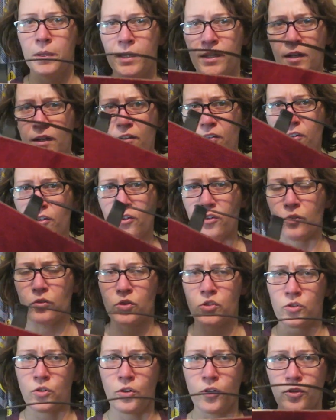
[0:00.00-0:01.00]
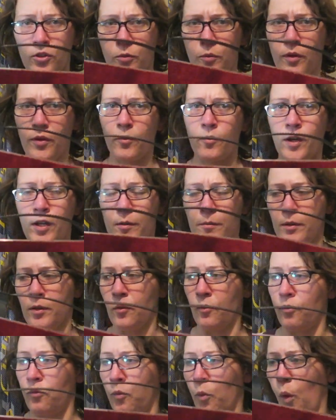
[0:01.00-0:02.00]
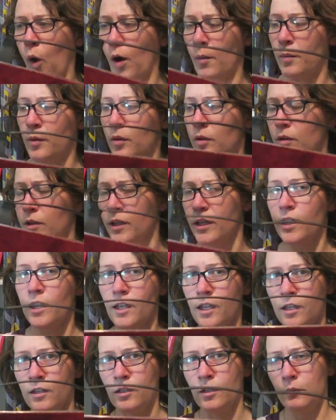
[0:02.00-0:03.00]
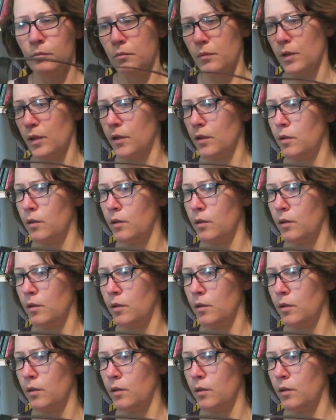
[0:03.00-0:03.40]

Because they're so short, there was quite a bit of wobble in them,